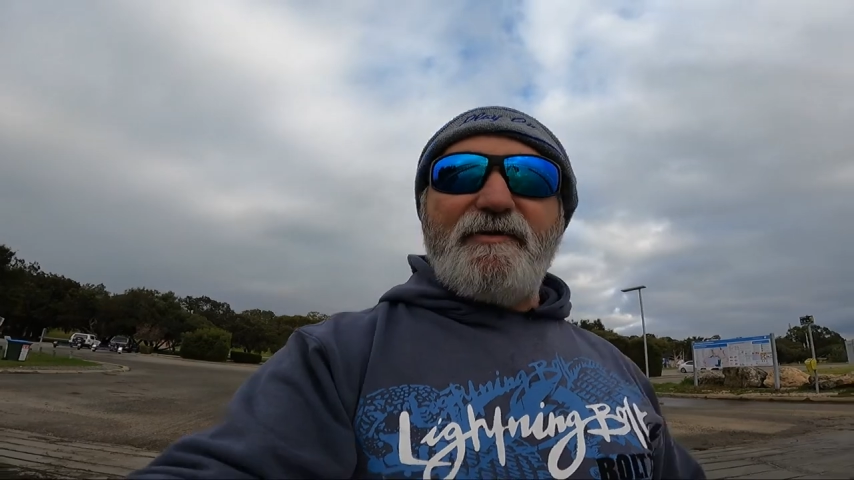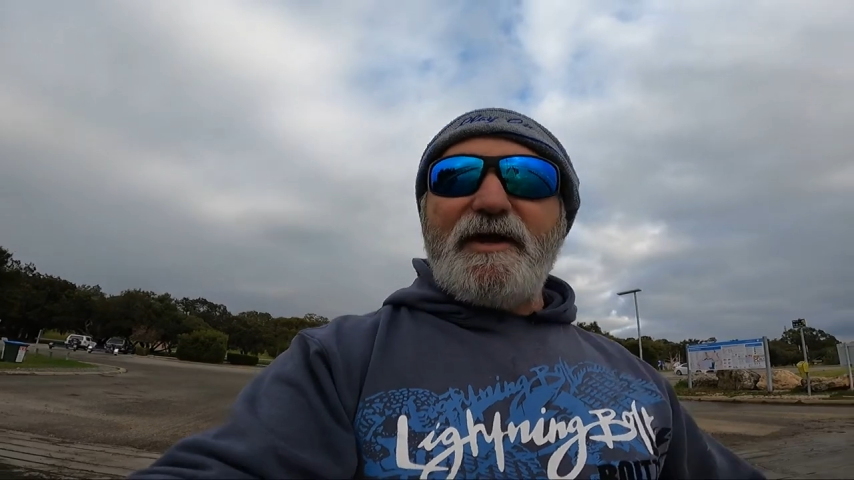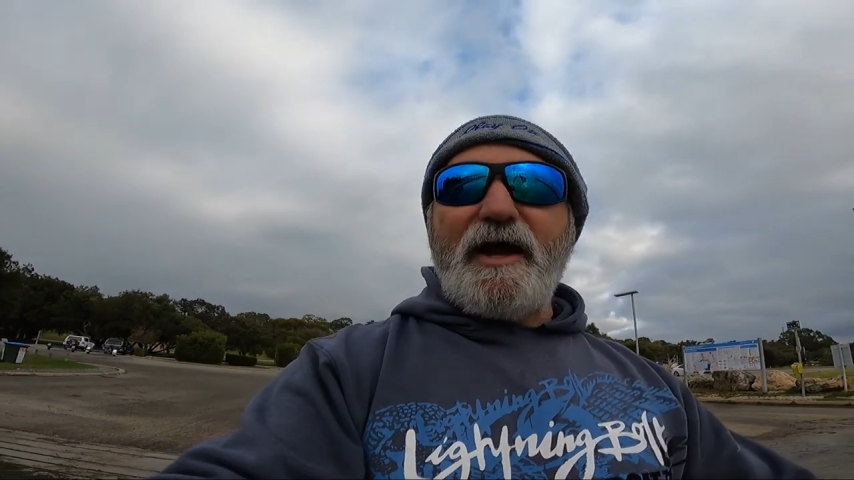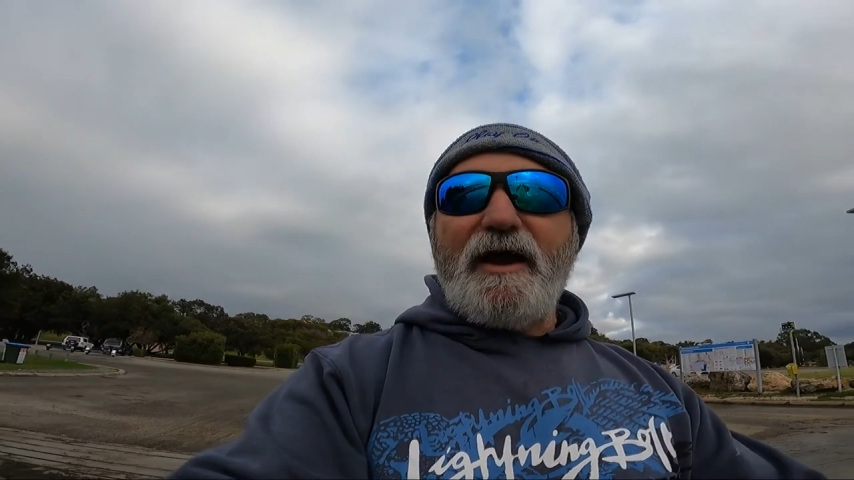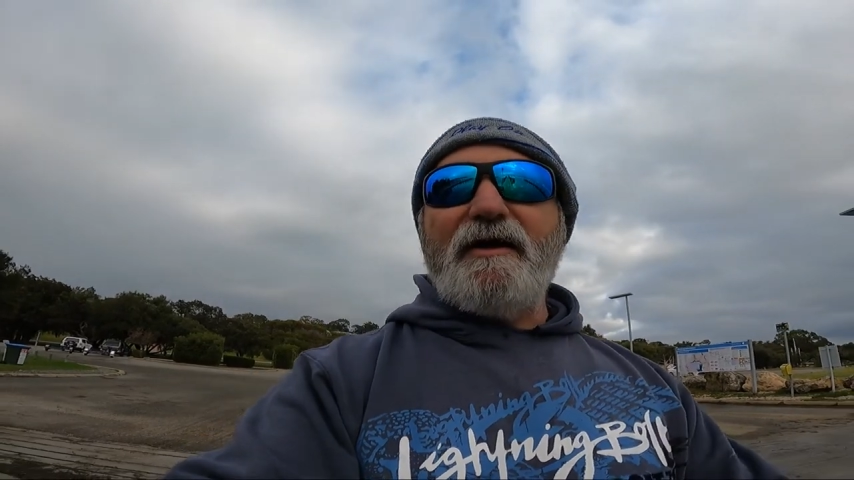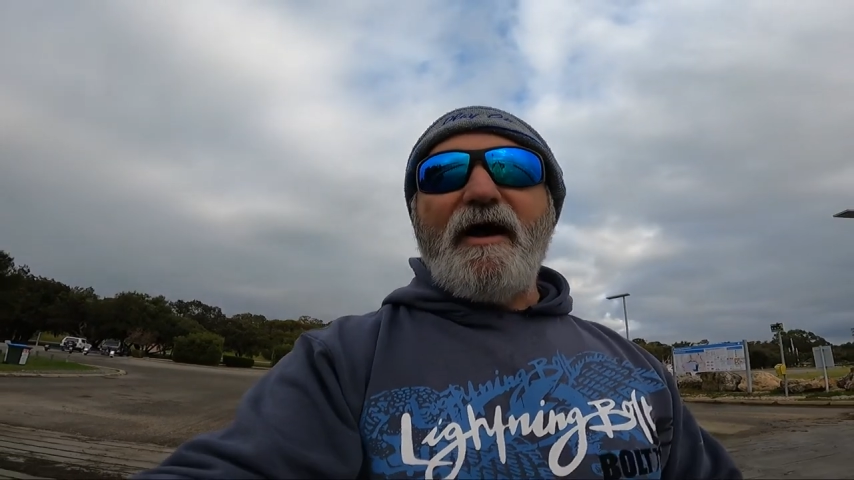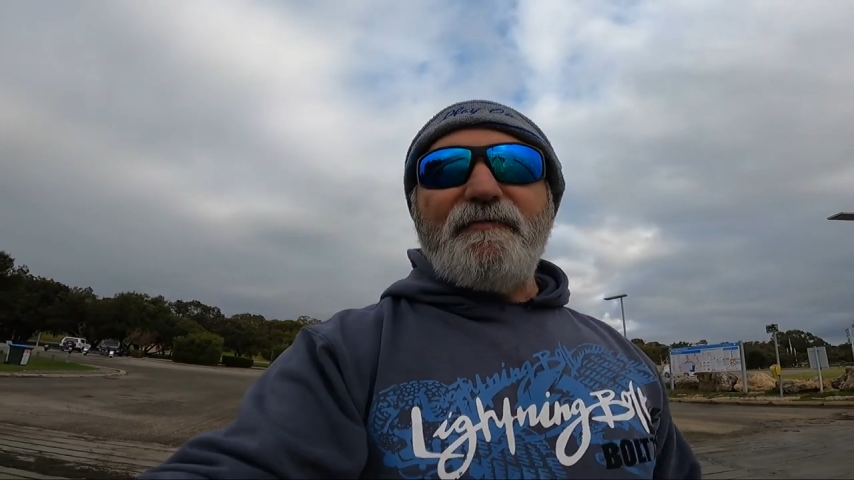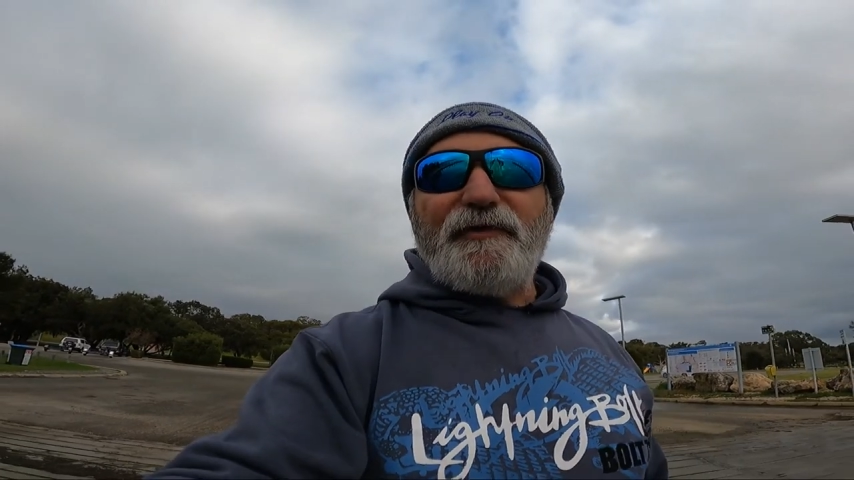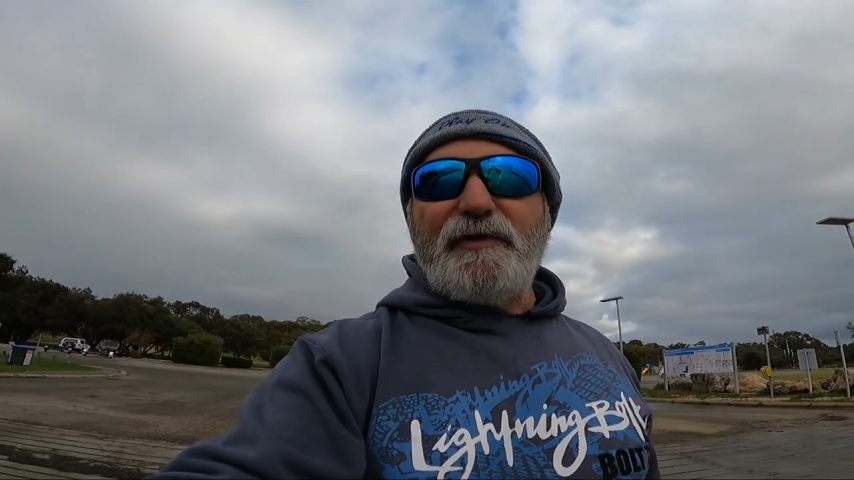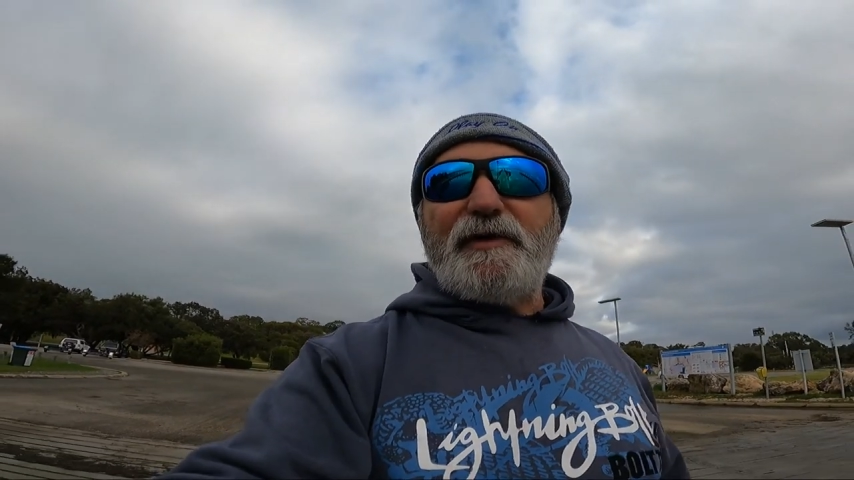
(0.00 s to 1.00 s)
how we go.
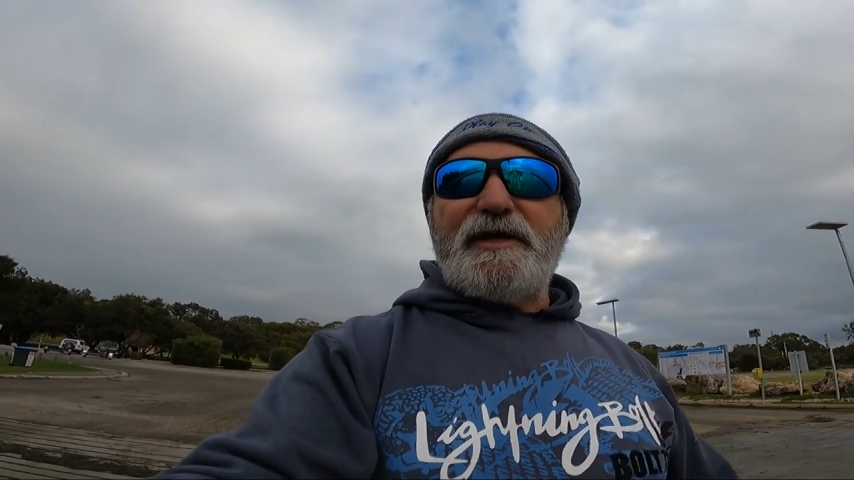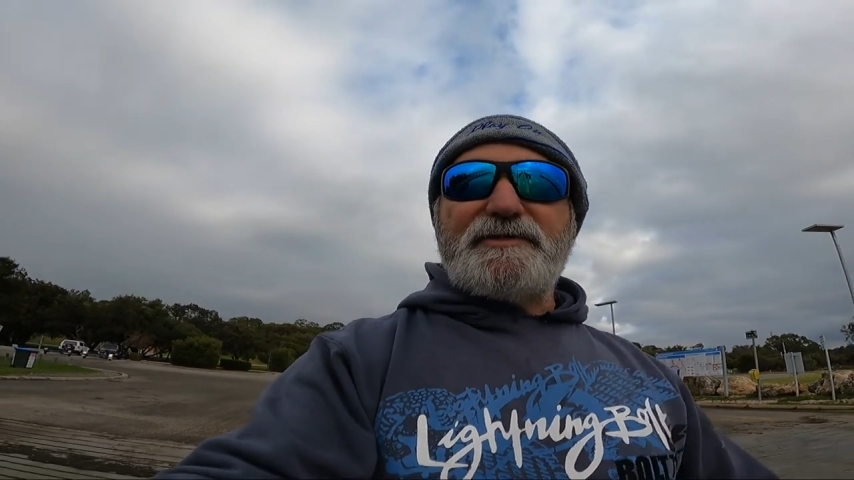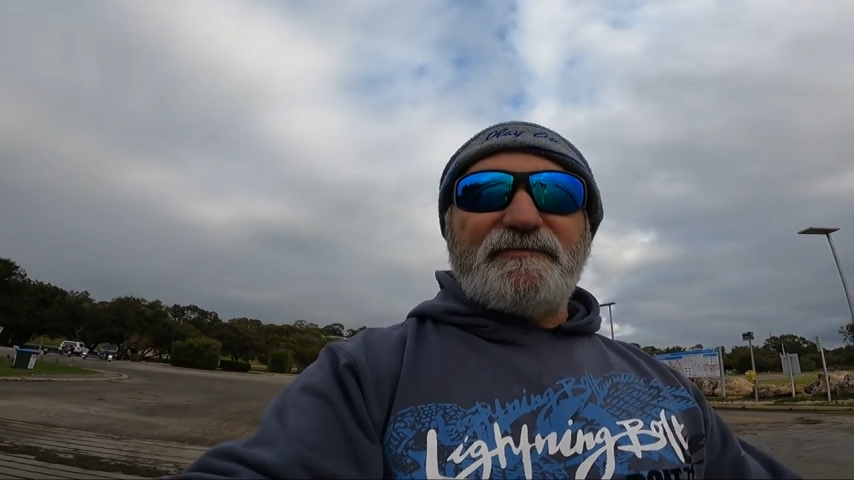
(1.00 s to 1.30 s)
Hopefully we get